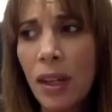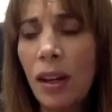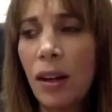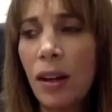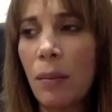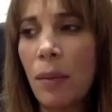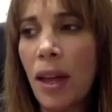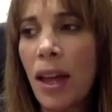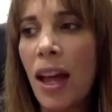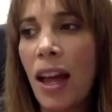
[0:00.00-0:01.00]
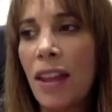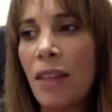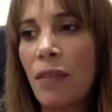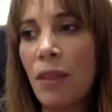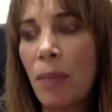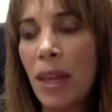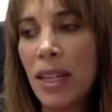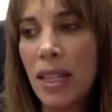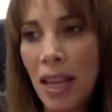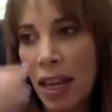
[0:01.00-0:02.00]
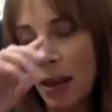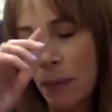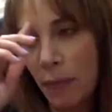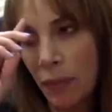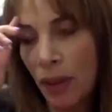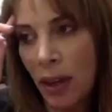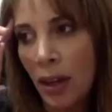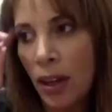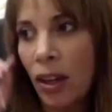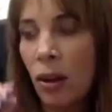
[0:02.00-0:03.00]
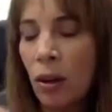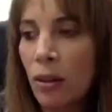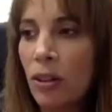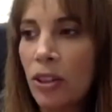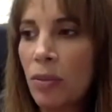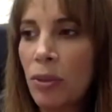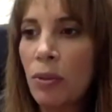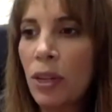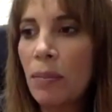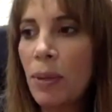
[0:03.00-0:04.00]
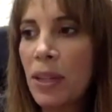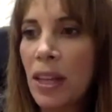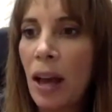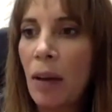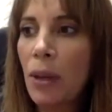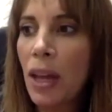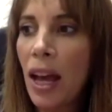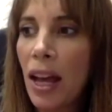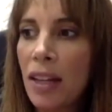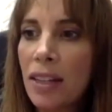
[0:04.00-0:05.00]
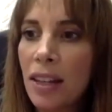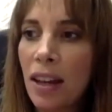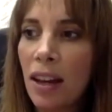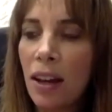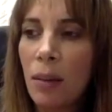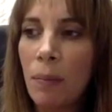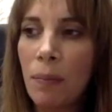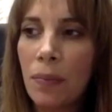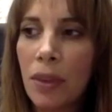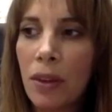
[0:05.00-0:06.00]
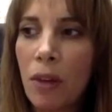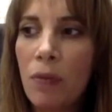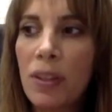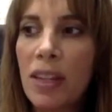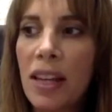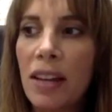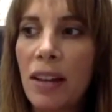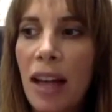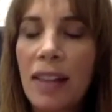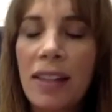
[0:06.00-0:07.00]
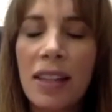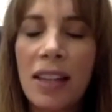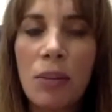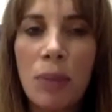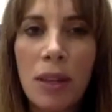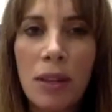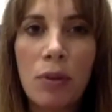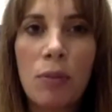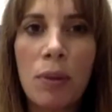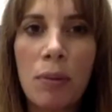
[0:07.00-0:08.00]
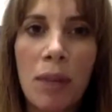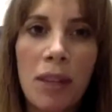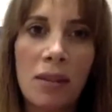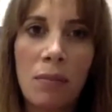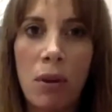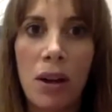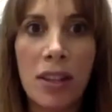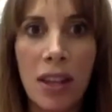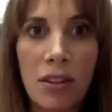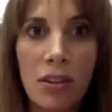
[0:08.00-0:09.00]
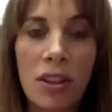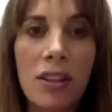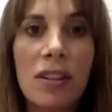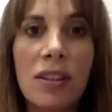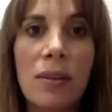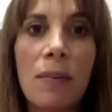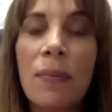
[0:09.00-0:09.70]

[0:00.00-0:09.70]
And then for the main team, gosh, it was really busy. And we had obviously Anthony, who plays Rupert, made a surprise entrance.